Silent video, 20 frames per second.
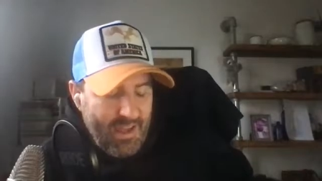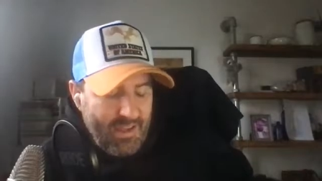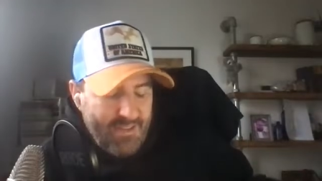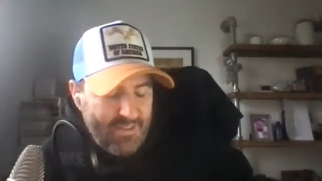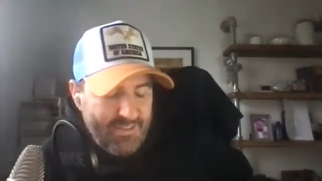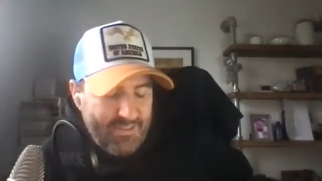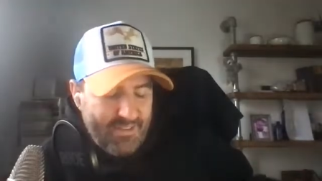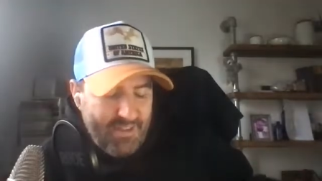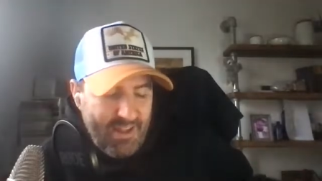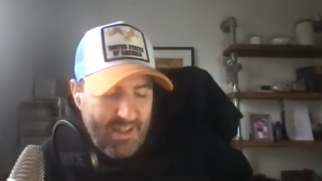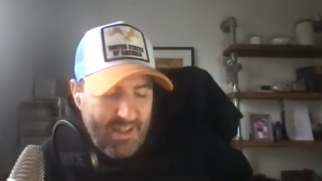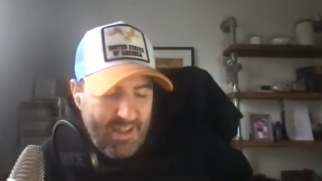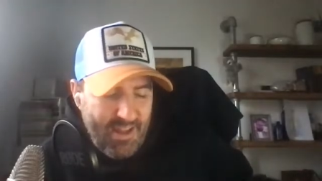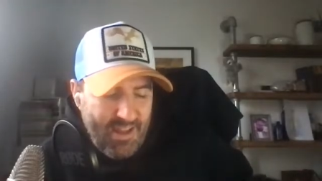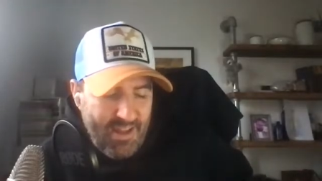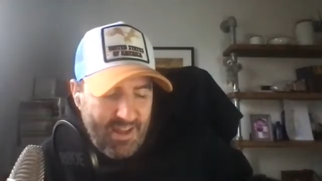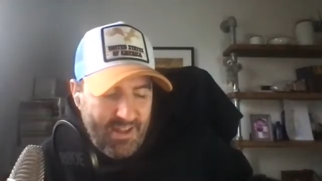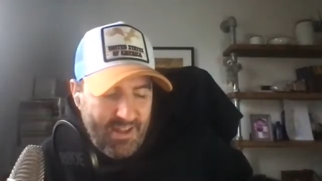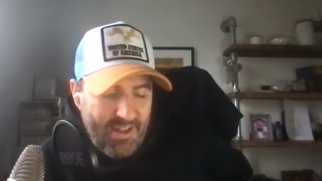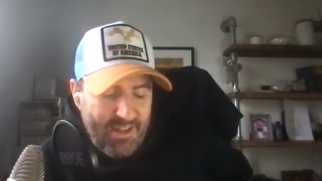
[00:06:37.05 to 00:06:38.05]
And
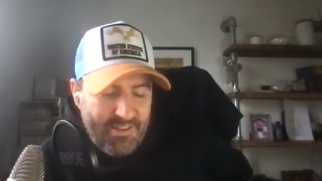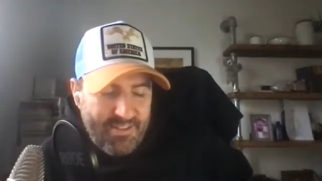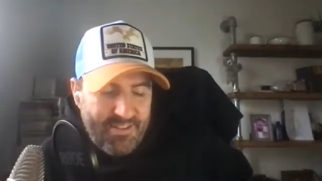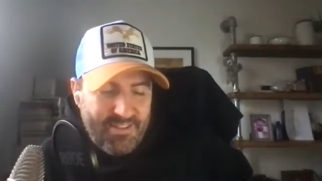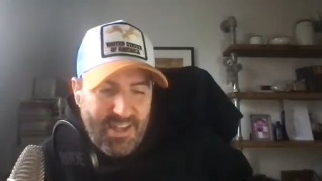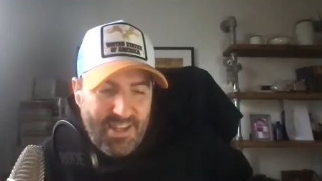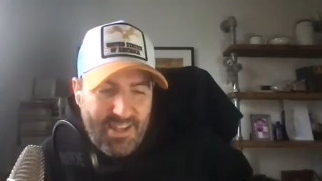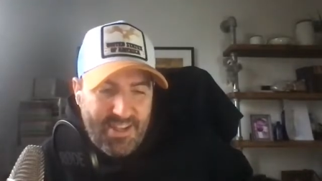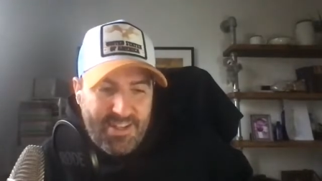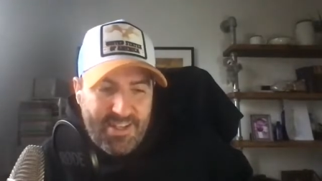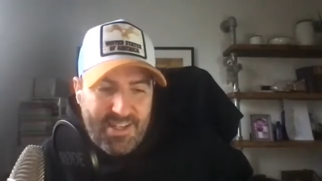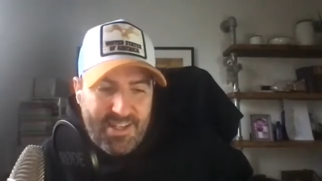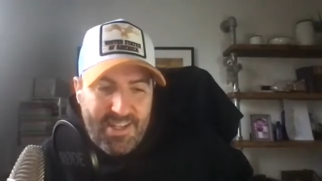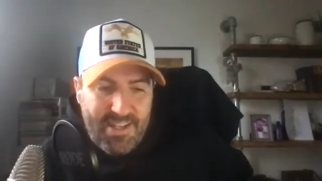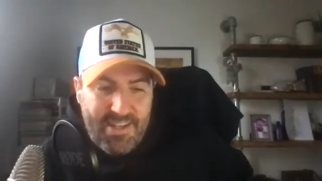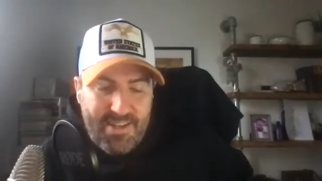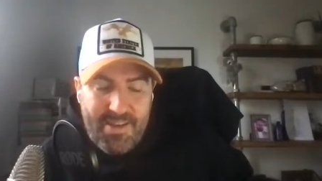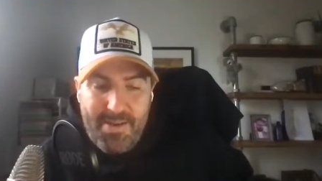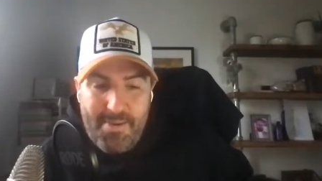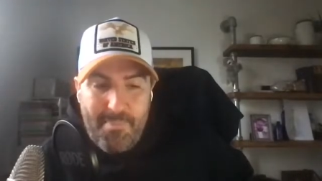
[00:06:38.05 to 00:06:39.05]

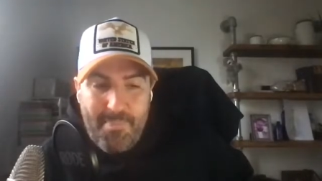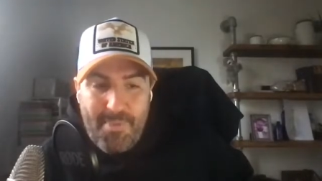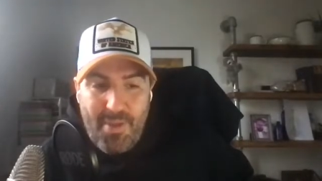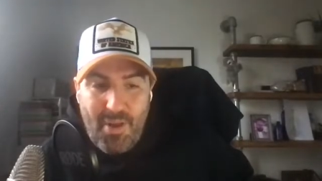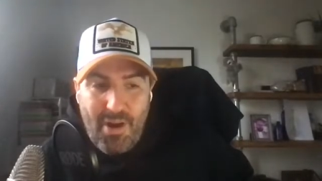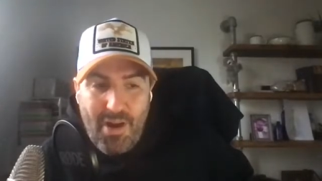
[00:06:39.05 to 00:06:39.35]
secondly,